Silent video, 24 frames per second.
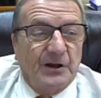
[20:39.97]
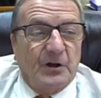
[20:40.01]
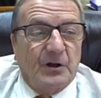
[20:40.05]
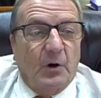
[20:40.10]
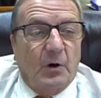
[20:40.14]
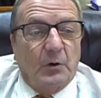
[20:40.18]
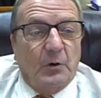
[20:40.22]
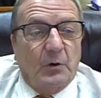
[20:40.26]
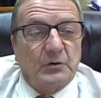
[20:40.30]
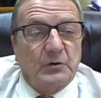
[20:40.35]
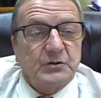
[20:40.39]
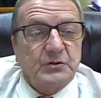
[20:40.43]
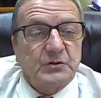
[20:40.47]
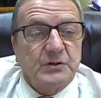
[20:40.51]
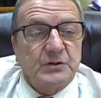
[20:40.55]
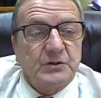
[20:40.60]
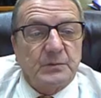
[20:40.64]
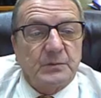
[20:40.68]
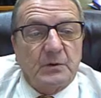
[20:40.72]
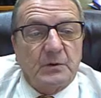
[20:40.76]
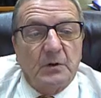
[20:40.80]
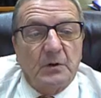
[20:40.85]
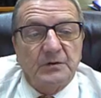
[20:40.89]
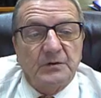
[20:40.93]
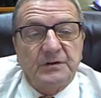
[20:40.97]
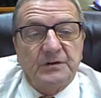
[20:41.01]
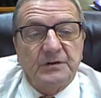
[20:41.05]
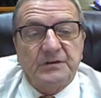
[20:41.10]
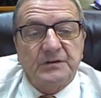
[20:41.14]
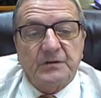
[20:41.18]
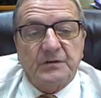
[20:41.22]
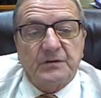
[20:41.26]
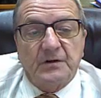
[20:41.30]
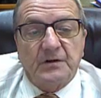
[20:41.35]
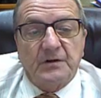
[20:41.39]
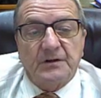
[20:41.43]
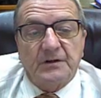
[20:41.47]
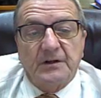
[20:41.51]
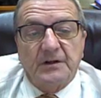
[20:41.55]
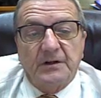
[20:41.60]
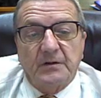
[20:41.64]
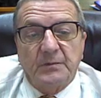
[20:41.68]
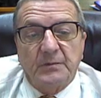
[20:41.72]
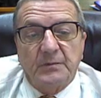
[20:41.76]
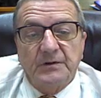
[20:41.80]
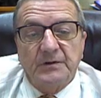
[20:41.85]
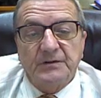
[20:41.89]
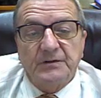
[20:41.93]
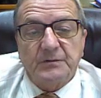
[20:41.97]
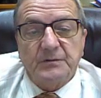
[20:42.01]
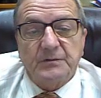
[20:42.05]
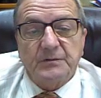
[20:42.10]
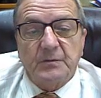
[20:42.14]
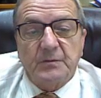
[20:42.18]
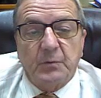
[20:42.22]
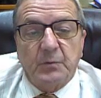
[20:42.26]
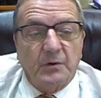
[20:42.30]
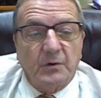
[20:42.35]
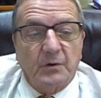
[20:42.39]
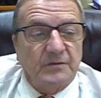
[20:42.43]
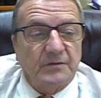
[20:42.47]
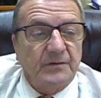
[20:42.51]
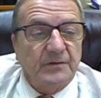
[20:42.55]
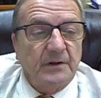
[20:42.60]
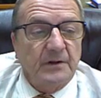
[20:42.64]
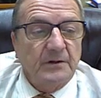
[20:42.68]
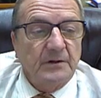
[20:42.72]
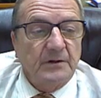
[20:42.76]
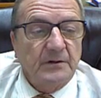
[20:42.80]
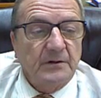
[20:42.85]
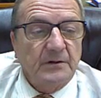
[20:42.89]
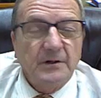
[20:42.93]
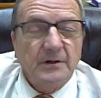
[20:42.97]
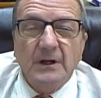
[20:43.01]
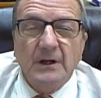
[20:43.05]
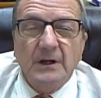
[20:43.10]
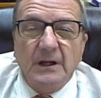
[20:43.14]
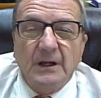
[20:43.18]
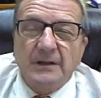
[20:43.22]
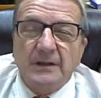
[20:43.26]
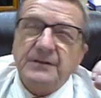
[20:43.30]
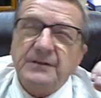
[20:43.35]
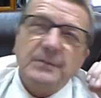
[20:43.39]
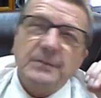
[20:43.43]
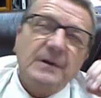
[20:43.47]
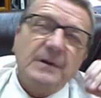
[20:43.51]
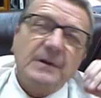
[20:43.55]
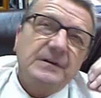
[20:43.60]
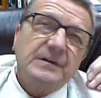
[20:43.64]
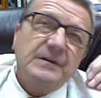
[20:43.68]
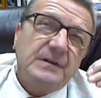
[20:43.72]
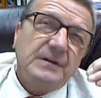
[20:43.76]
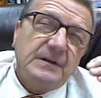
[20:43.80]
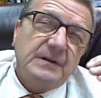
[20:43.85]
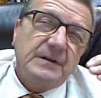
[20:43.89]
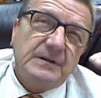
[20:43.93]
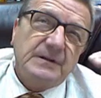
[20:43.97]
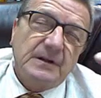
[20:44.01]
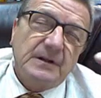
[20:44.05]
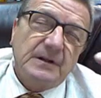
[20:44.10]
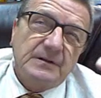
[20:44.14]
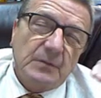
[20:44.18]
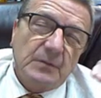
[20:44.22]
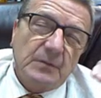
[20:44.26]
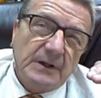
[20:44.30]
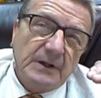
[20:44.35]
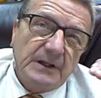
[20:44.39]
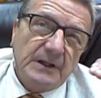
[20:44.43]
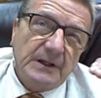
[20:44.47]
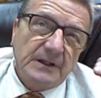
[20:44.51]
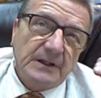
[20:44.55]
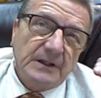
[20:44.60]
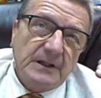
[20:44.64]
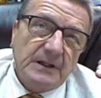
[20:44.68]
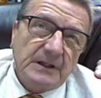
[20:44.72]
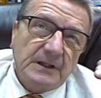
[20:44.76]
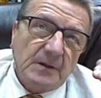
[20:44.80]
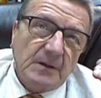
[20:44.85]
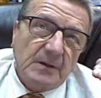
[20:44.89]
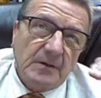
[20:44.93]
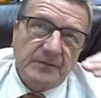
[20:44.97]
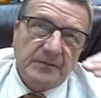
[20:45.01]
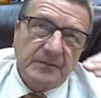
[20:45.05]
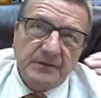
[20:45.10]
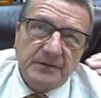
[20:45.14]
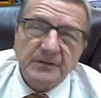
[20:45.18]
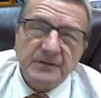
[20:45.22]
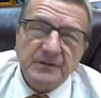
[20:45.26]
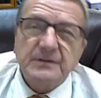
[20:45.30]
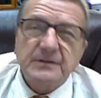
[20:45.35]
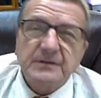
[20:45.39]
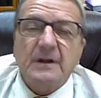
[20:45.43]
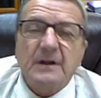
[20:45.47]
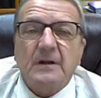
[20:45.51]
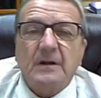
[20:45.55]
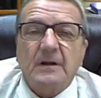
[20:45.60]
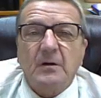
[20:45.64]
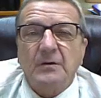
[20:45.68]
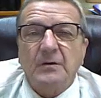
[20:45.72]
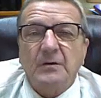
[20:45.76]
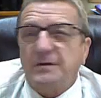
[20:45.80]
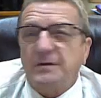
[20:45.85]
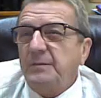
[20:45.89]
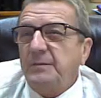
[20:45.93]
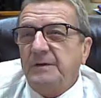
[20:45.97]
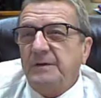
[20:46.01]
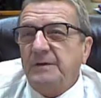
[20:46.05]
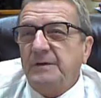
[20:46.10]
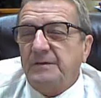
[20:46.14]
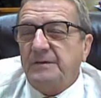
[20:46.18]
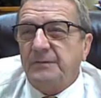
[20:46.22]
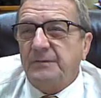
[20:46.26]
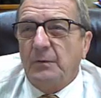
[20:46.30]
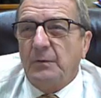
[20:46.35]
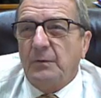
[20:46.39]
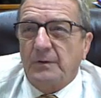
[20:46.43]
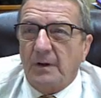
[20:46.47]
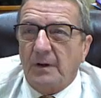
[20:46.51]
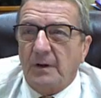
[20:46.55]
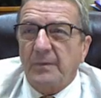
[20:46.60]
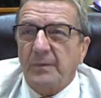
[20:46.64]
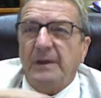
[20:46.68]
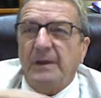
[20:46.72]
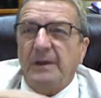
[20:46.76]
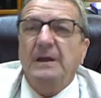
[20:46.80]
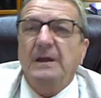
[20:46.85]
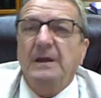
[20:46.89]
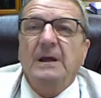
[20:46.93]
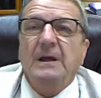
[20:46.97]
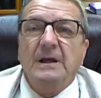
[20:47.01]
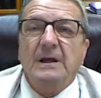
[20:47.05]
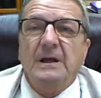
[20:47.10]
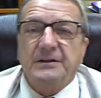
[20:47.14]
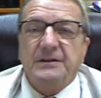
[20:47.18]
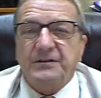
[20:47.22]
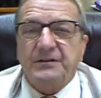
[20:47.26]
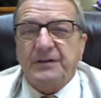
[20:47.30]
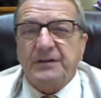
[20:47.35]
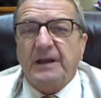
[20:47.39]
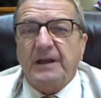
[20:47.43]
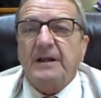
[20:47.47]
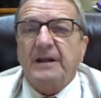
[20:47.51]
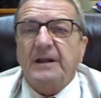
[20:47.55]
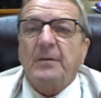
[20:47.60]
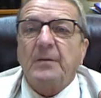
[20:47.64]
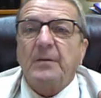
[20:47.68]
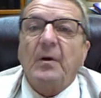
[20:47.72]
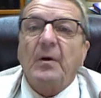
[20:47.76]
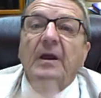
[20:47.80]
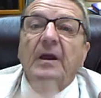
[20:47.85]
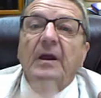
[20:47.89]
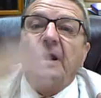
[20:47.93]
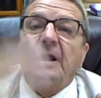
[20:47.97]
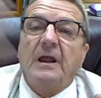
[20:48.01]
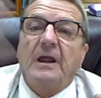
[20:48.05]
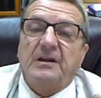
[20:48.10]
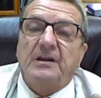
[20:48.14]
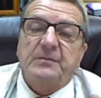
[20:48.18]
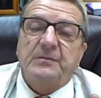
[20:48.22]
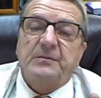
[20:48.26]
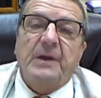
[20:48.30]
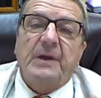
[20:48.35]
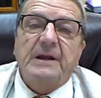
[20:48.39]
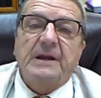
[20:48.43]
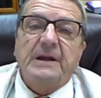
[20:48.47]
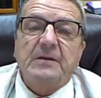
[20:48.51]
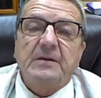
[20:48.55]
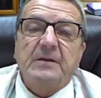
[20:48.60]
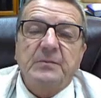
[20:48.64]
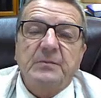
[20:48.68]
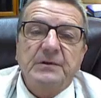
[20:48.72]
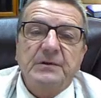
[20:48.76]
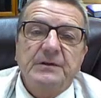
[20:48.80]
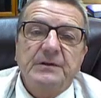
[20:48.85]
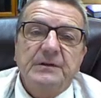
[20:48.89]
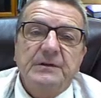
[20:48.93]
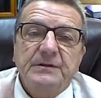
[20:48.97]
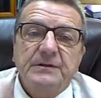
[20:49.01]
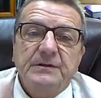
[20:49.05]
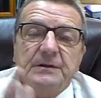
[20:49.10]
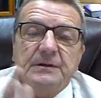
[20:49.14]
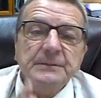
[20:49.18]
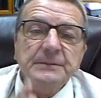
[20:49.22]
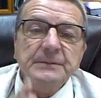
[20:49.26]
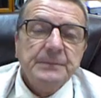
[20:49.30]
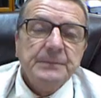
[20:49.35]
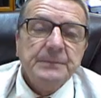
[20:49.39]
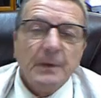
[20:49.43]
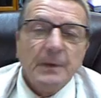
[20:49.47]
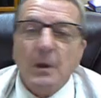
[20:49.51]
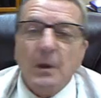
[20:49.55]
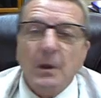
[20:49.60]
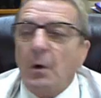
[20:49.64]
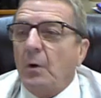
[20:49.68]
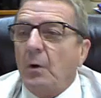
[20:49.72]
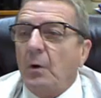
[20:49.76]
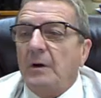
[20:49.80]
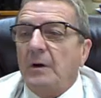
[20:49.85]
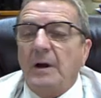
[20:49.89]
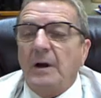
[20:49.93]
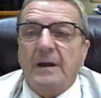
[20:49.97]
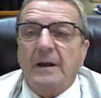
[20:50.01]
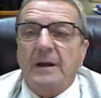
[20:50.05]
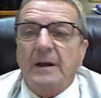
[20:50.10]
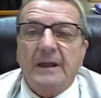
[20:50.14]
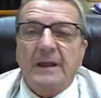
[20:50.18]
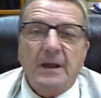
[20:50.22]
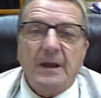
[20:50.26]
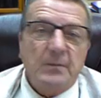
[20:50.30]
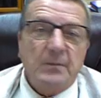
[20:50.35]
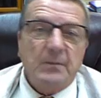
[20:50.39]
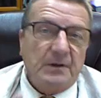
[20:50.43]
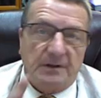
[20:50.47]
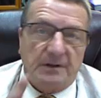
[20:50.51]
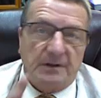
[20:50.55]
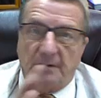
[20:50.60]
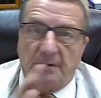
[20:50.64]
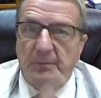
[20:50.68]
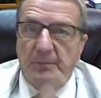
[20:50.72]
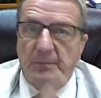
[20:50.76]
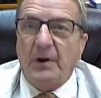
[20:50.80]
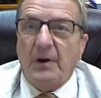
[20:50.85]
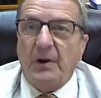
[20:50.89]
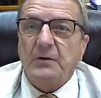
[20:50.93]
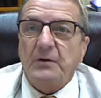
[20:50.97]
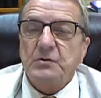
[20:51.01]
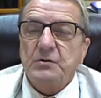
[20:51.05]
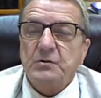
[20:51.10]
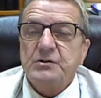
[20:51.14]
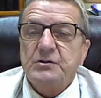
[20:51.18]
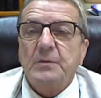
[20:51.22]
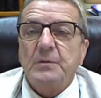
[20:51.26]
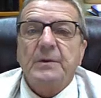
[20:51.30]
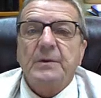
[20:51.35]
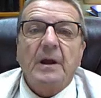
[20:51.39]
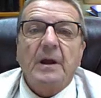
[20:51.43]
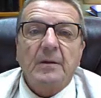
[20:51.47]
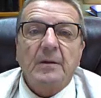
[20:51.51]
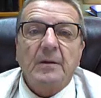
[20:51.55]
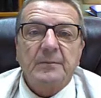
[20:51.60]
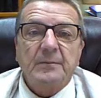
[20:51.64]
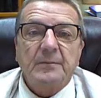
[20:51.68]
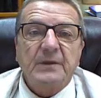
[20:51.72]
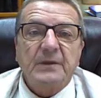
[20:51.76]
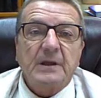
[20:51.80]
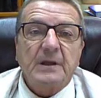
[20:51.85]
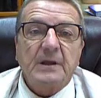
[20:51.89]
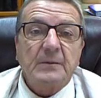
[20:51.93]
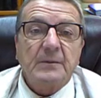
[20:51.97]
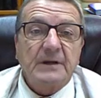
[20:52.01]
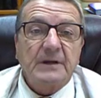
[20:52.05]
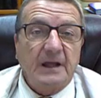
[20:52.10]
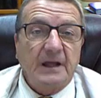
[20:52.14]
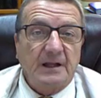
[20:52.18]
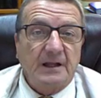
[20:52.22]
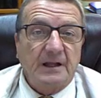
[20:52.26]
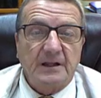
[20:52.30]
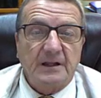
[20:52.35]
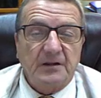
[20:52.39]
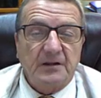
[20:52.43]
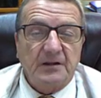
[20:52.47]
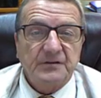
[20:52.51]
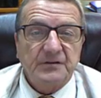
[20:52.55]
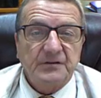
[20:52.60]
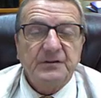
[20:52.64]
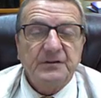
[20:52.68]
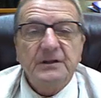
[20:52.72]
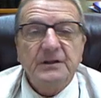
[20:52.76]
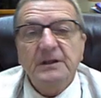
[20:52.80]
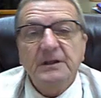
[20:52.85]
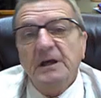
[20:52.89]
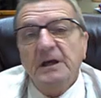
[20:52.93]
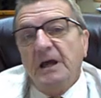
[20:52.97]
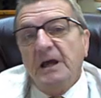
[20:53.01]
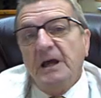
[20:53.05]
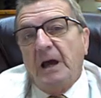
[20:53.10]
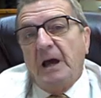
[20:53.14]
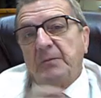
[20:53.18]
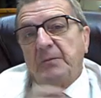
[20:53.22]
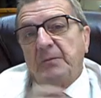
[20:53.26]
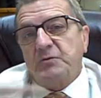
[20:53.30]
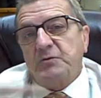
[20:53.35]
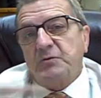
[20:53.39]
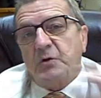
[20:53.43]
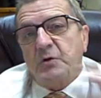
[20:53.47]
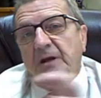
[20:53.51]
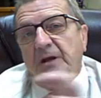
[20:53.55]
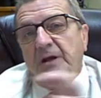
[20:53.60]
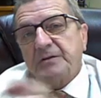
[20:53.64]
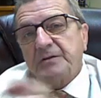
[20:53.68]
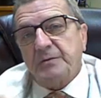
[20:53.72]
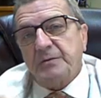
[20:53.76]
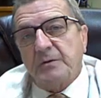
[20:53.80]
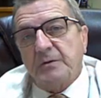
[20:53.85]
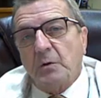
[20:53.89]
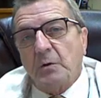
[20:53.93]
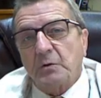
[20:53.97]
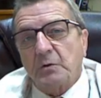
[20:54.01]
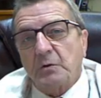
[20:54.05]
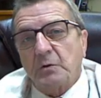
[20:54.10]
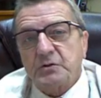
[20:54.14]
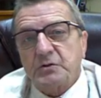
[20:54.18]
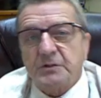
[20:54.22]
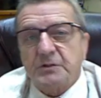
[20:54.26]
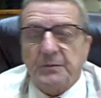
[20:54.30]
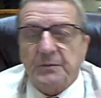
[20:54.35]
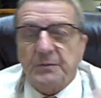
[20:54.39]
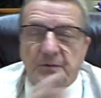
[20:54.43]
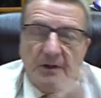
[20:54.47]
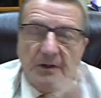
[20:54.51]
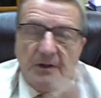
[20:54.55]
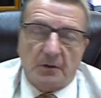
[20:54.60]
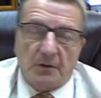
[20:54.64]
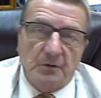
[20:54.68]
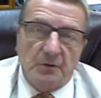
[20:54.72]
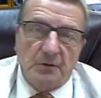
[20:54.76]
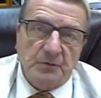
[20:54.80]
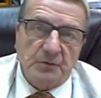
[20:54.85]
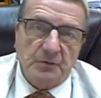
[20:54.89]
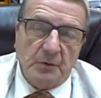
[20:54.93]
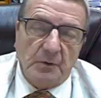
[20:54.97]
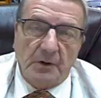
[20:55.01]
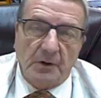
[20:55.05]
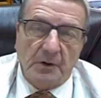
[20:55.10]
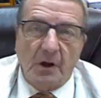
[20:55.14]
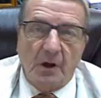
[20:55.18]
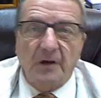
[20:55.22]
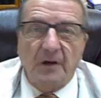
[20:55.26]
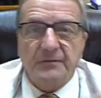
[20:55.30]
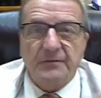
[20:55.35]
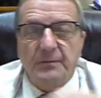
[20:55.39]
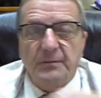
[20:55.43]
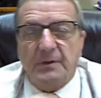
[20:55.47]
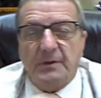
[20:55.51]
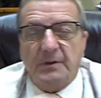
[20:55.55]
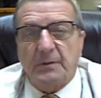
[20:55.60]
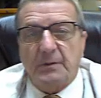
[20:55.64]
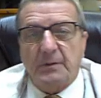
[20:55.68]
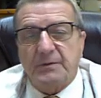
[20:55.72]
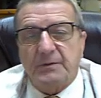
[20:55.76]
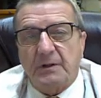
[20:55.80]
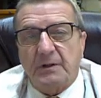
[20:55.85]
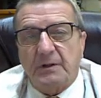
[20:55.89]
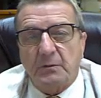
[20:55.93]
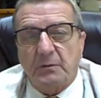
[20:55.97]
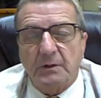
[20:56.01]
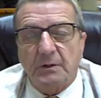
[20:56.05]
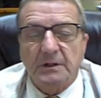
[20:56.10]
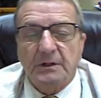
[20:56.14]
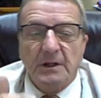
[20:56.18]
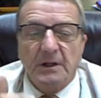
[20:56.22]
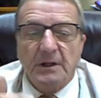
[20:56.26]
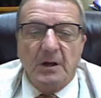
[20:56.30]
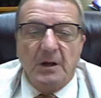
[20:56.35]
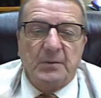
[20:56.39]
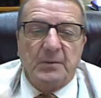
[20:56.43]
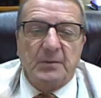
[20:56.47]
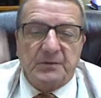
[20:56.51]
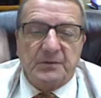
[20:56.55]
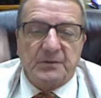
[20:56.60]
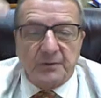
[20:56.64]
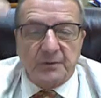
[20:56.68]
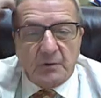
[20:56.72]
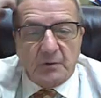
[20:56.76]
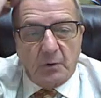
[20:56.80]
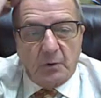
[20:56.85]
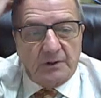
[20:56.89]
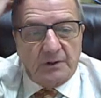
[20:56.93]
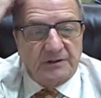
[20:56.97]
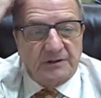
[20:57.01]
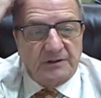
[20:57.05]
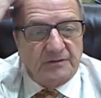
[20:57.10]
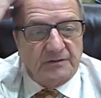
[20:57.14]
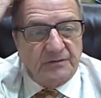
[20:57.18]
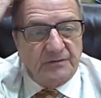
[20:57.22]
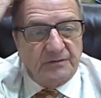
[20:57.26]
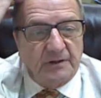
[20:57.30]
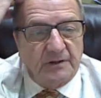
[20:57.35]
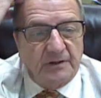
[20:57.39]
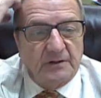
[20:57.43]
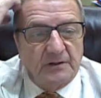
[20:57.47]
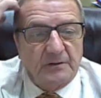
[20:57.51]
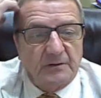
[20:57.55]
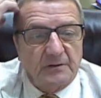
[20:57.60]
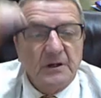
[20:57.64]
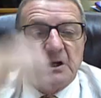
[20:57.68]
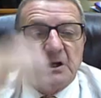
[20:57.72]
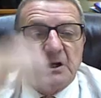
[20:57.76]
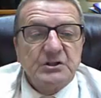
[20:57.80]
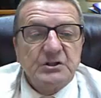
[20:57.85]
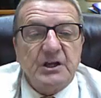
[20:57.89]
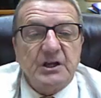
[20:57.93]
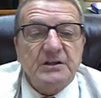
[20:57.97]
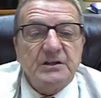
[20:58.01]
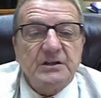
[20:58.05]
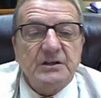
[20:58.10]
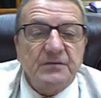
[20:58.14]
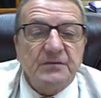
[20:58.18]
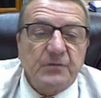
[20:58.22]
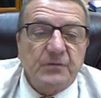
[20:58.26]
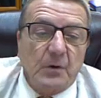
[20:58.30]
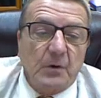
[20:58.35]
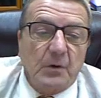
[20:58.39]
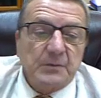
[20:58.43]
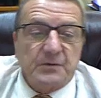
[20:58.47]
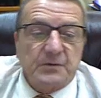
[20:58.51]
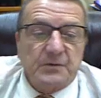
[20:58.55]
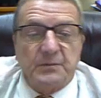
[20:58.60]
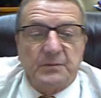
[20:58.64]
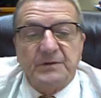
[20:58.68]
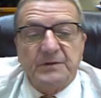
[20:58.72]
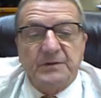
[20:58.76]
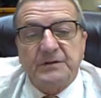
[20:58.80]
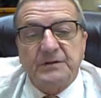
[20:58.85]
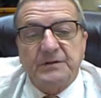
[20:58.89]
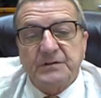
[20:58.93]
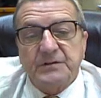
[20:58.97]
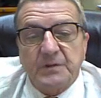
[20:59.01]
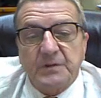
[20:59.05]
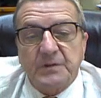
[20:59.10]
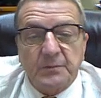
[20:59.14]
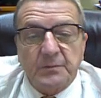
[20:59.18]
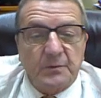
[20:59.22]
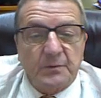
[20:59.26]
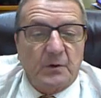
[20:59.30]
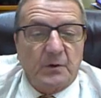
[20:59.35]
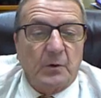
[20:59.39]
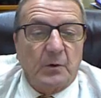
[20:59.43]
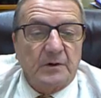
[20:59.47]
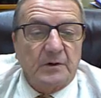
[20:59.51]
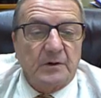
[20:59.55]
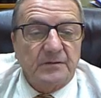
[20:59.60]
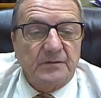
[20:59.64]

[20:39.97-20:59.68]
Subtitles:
Ownership, closing, start another business to report a failure. And sometimes the way they come up, if it just got closed, it means it's folder. I may decide I'm expanding a business, or I am a partnership and I'll become an LLC. I'm transferring ownership, so I close one off and pick up the other one, but it's recorded as a failure. Changing forms from businessship, recorded a